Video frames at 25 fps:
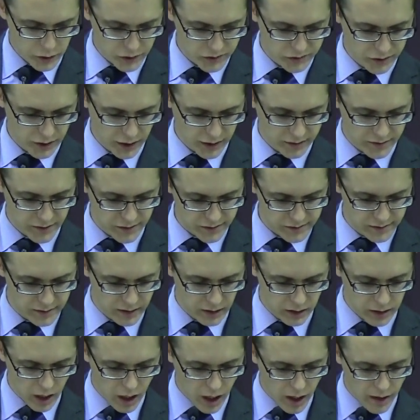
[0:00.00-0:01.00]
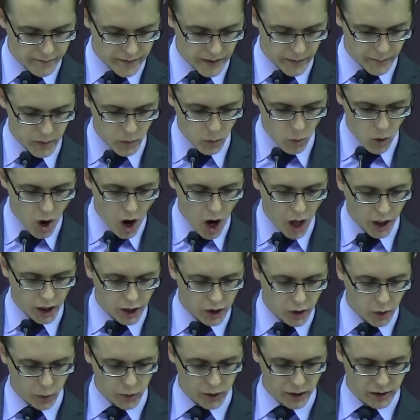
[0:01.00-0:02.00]
verse six, this is the love that we walk
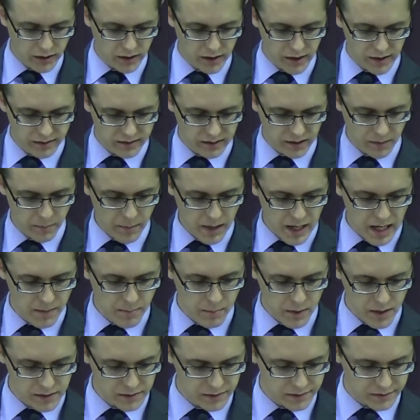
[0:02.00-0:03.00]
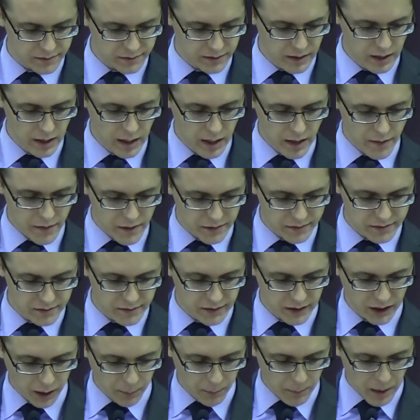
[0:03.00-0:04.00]
according to His commandments. This
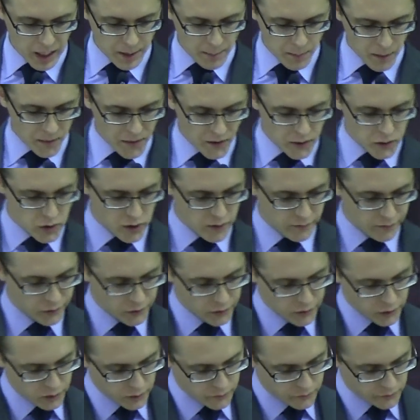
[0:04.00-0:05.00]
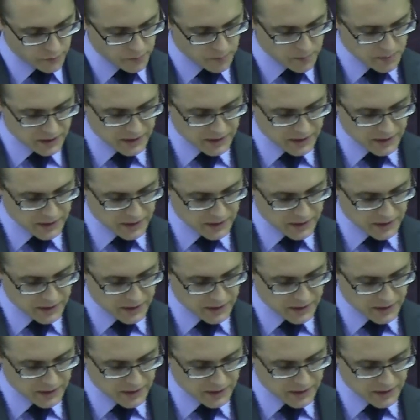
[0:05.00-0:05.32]
is the commandment that you have heard from the